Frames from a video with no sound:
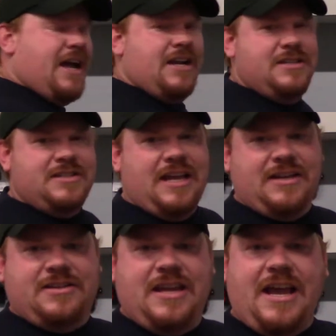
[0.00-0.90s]
of just
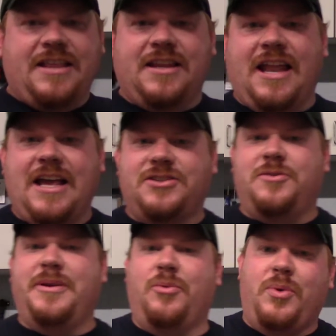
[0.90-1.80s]
like taking the last
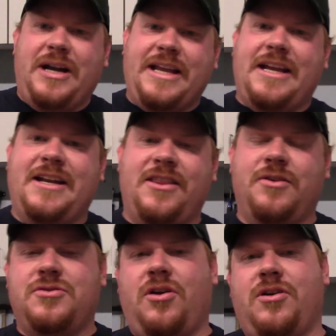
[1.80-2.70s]
little bit, really getting in
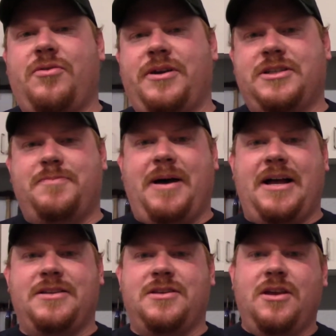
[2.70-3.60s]
those hard to reach
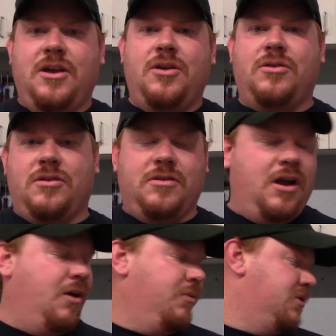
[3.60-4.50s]
spots
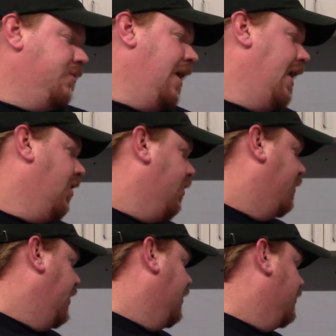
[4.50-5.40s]
with some high
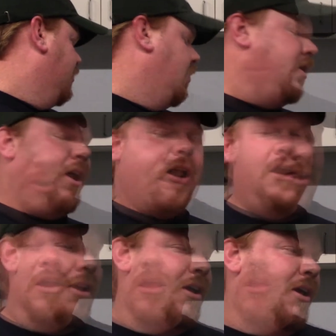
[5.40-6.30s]
RPMs and whatnot.
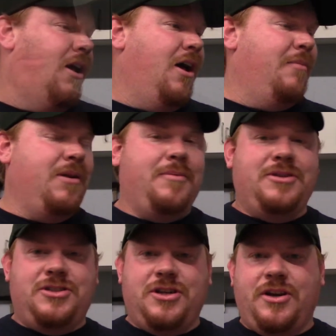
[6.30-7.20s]
But let me
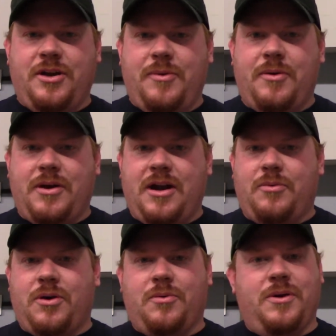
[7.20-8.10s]
just show you what we're kind of
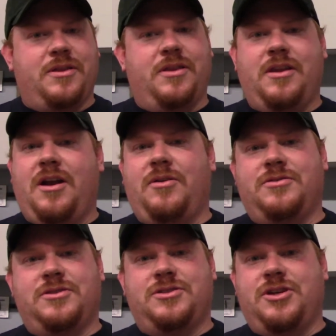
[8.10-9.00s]
working with, and then I'll
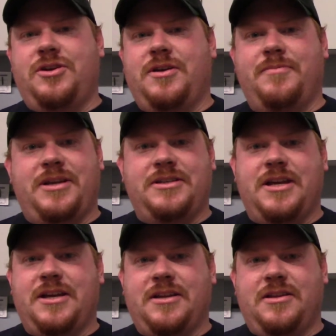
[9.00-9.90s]
just show you me
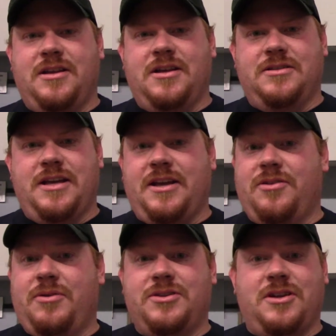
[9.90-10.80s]
taking
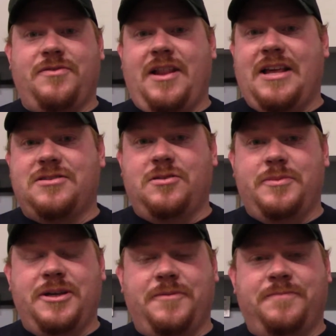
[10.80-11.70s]
the rust off the last little bit.